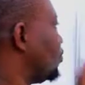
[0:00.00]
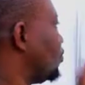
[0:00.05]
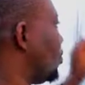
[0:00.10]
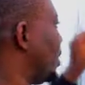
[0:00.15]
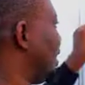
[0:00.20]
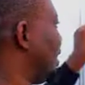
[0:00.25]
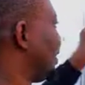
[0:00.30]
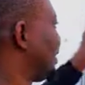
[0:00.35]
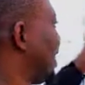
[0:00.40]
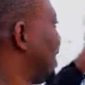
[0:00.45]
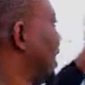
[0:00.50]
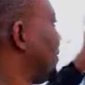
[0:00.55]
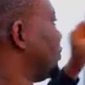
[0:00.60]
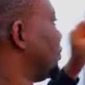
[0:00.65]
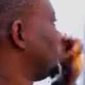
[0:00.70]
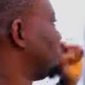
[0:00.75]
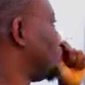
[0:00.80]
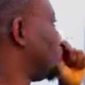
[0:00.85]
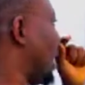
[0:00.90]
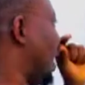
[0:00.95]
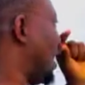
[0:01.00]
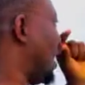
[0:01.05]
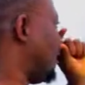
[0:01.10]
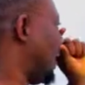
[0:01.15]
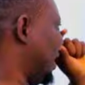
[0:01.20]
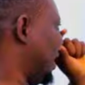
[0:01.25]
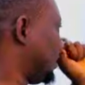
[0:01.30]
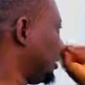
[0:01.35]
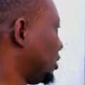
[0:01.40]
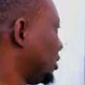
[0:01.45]
What let's happen to
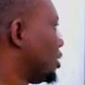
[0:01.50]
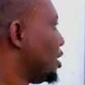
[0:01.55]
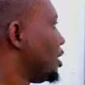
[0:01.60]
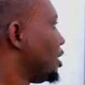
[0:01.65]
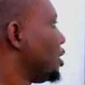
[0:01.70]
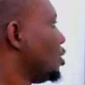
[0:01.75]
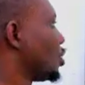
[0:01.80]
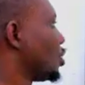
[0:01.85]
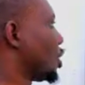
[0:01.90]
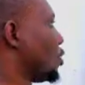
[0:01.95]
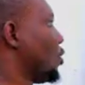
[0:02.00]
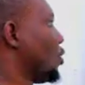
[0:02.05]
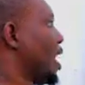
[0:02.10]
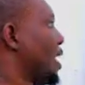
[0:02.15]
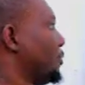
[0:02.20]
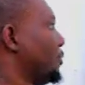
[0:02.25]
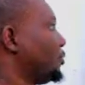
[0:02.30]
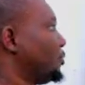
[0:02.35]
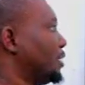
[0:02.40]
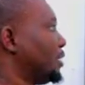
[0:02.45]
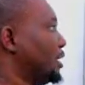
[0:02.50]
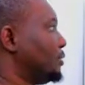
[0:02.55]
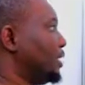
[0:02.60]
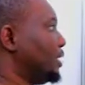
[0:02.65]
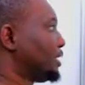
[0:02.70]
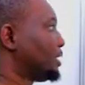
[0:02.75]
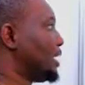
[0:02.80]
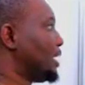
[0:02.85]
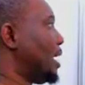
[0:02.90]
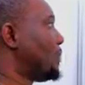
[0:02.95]
amide? Okay, what
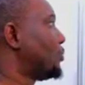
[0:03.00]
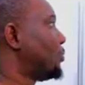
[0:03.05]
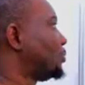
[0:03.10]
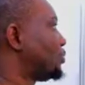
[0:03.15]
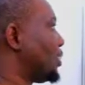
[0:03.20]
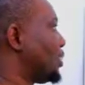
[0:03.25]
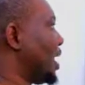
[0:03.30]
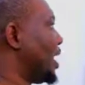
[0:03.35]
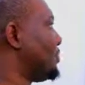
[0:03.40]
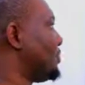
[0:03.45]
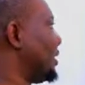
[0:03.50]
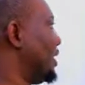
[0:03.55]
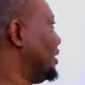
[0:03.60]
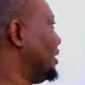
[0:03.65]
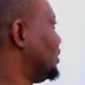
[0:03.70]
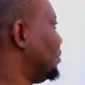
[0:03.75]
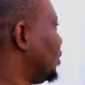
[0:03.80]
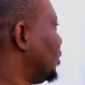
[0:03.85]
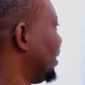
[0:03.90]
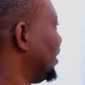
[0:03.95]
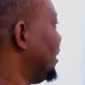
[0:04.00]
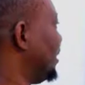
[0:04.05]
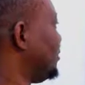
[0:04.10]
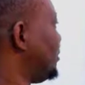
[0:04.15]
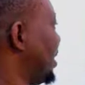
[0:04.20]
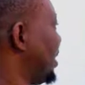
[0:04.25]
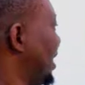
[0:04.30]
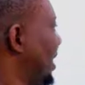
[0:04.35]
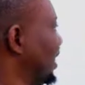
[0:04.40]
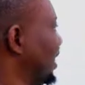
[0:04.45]
let's happen to amide will
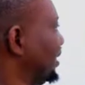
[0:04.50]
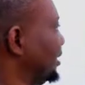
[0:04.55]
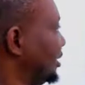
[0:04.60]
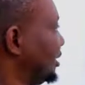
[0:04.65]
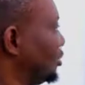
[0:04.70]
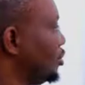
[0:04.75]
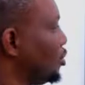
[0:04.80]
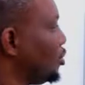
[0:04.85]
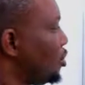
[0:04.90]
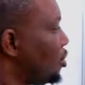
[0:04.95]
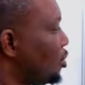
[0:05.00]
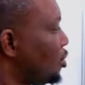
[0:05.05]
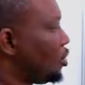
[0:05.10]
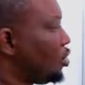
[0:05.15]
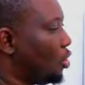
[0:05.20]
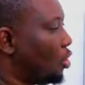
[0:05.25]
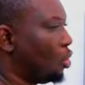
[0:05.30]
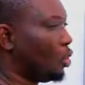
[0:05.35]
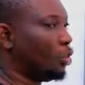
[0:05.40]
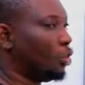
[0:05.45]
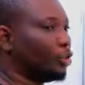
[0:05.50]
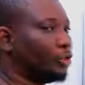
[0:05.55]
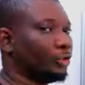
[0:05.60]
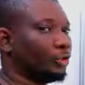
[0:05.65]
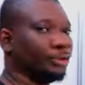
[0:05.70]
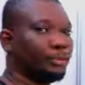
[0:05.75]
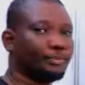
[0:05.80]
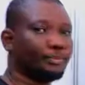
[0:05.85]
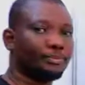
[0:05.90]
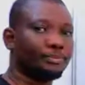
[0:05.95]
depend
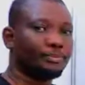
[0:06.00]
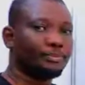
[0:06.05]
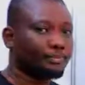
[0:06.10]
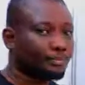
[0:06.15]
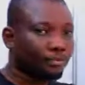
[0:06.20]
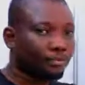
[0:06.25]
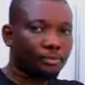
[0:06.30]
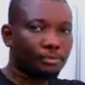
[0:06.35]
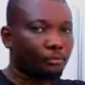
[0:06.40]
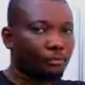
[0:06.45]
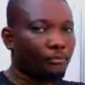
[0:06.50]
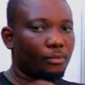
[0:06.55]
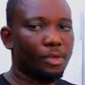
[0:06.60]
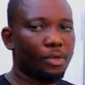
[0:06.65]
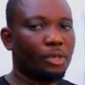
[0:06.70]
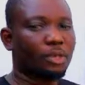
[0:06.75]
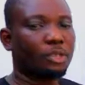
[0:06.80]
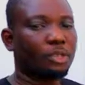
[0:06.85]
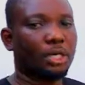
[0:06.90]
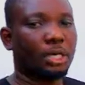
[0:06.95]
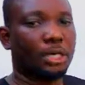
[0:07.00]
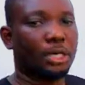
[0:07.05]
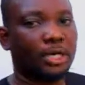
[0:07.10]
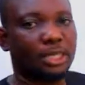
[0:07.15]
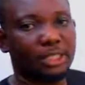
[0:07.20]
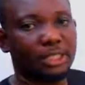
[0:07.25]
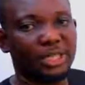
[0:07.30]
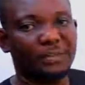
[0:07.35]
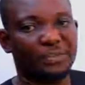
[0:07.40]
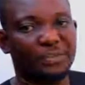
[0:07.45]
on
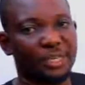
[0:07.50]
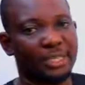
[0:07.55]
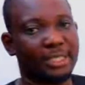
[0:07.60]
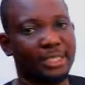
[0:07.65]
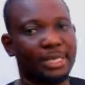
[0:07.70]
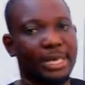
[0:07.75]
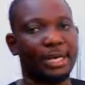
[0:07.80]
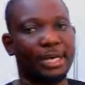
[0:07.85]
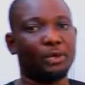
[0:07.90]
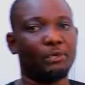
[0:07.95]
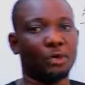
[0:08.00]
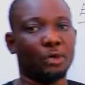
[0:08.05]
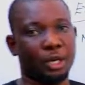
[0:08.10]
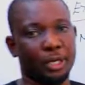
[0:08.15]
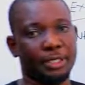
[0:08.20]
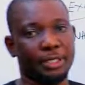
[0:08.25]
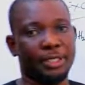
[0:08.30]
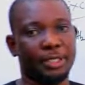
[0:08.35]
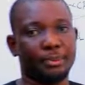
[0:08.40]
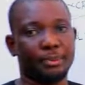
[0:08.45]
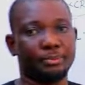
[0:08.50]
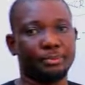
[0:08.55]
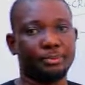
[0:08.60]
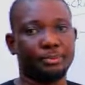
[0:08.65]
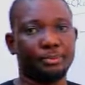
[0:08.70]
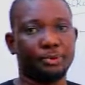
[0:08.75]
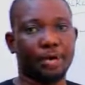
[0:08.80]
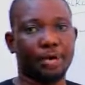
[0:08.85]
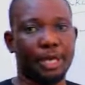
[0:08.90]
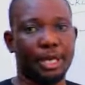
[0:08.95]
different kind of organism.
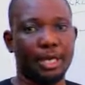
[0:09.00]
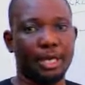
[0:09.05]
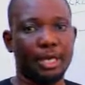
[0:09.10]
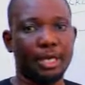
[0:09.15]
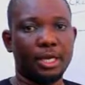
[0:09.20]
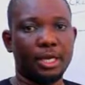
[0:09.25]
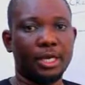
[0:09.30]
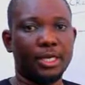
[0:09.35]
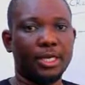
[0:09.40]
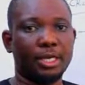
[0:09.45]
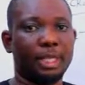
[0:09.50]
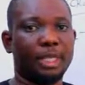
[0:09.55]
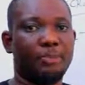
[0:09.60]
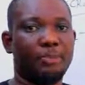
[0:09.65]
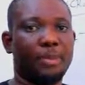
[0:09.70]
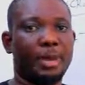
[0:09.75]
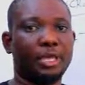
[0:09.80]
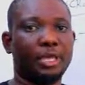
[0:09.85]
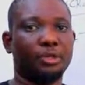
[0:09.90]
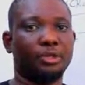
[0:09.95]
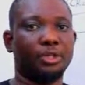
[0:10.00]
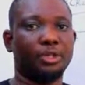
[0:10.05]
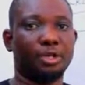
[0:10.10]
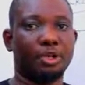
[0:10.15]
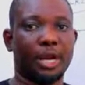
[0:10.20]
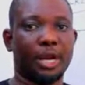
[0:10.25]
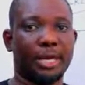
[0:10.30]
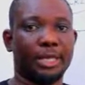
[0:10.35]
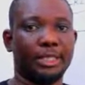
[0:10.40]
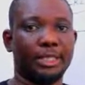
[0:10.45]
Okay, it depends on the
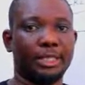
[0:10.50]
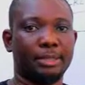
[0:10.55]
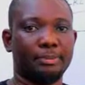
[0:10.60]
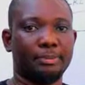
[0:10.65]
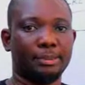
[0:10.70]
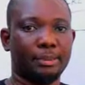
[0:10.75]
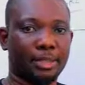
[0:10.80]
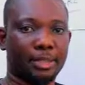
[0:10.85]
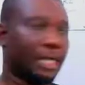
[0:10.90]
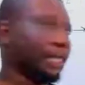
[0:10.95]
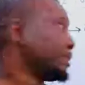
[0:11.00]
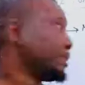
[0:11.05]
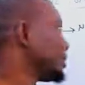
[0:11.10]
organism. Yes.